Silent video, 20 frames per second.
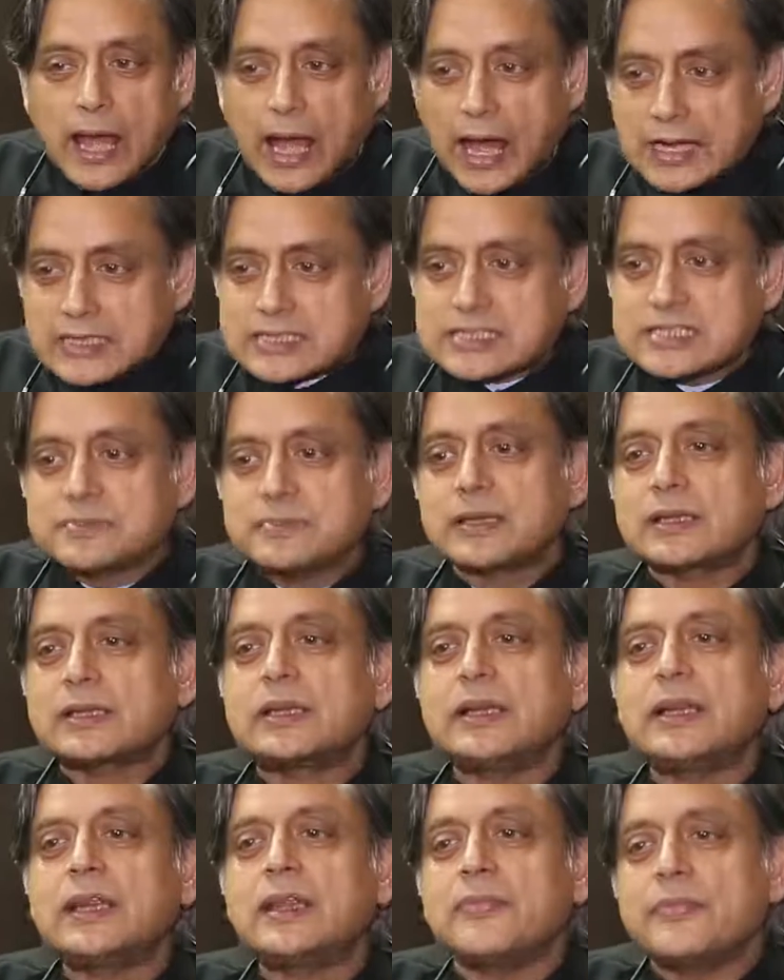
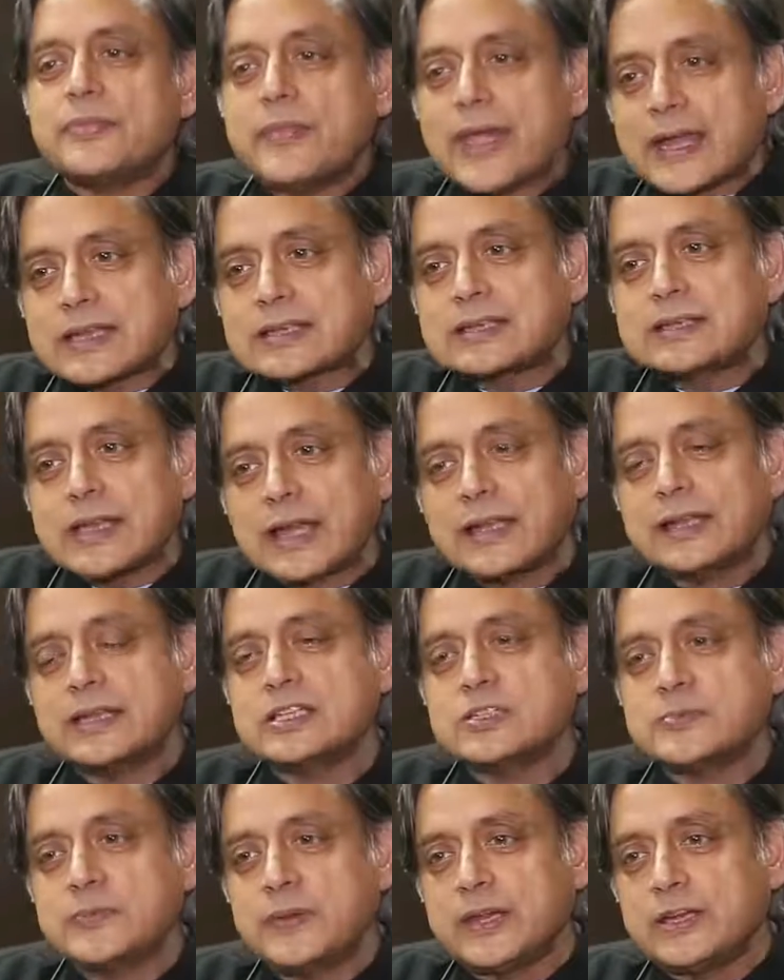Ultimately, that
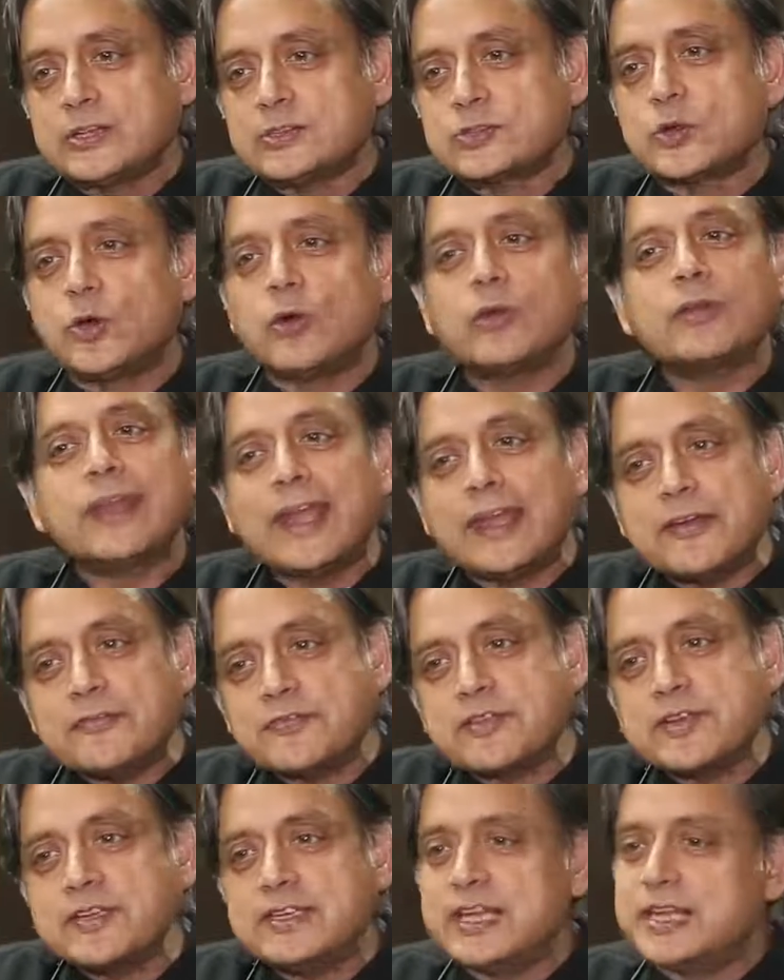line is being drawn
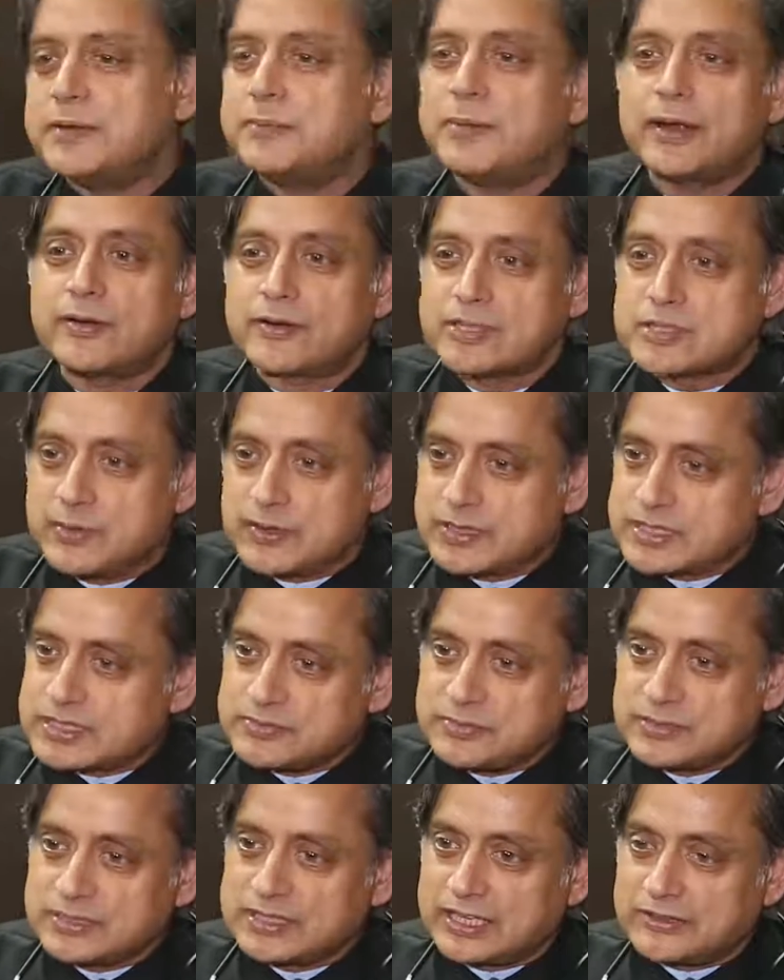every day by
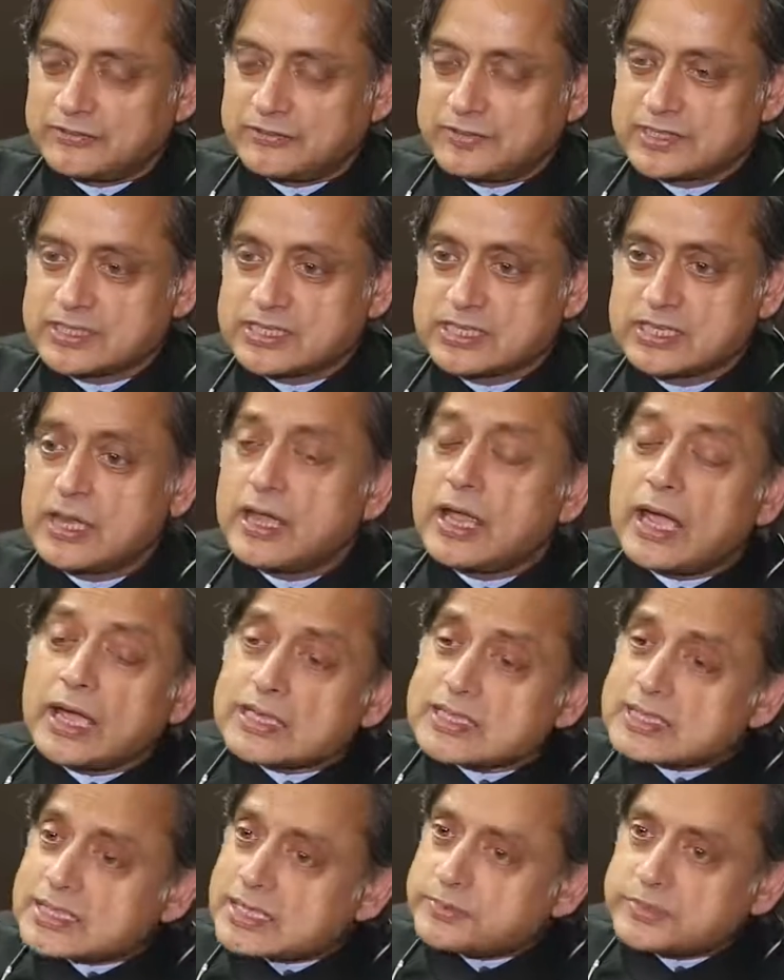responsible governments
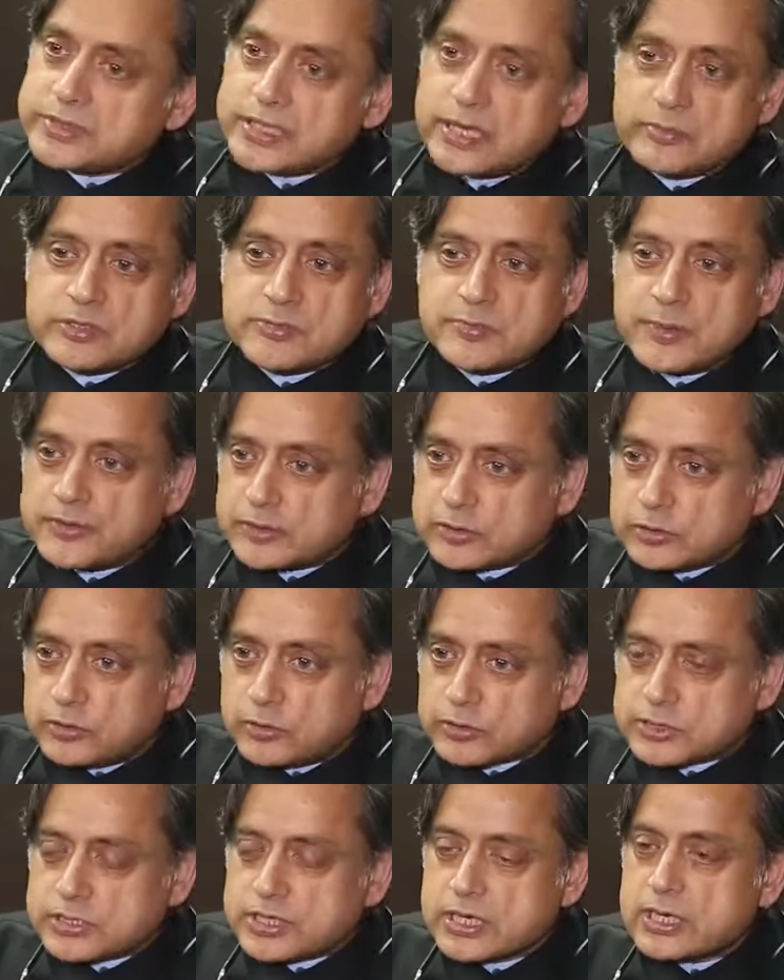and sometimes by the
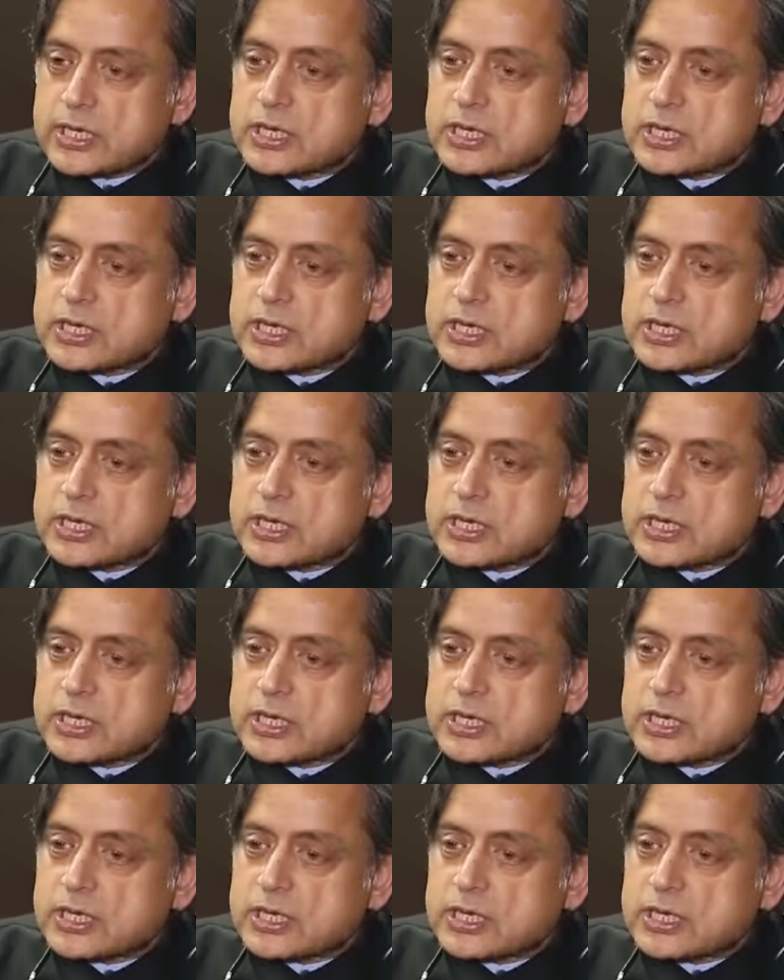court.